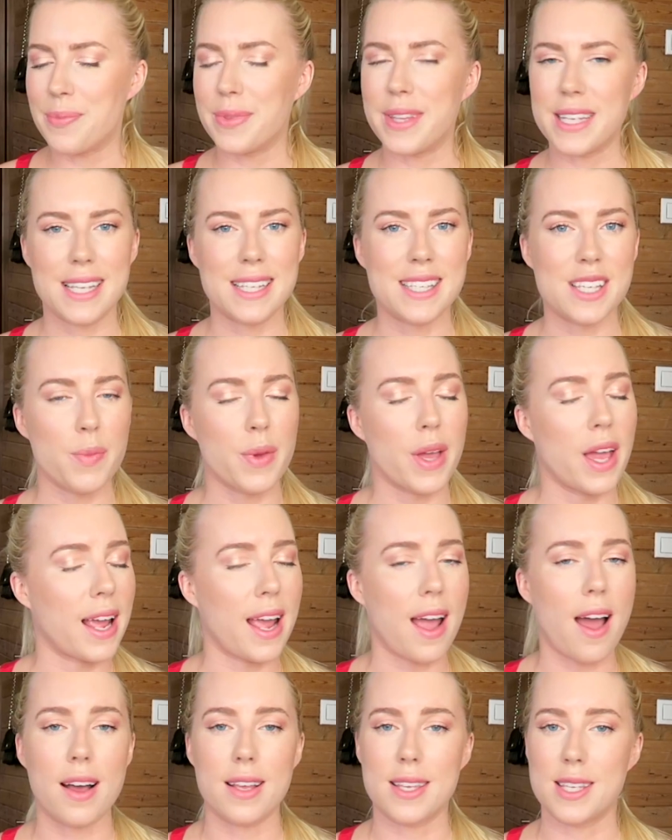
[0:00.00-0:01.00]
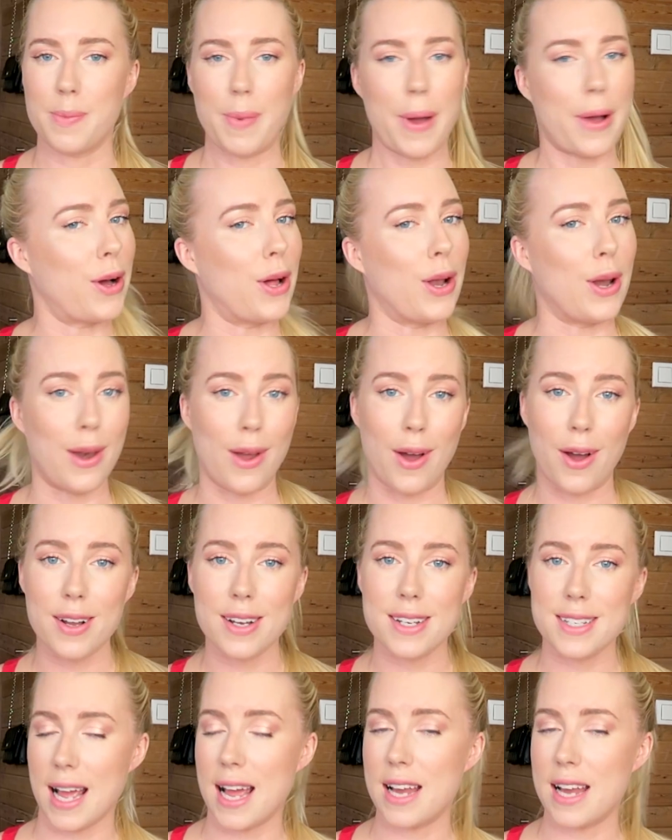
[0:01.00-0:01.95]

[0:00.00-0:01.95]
This is something I get asked about a lot,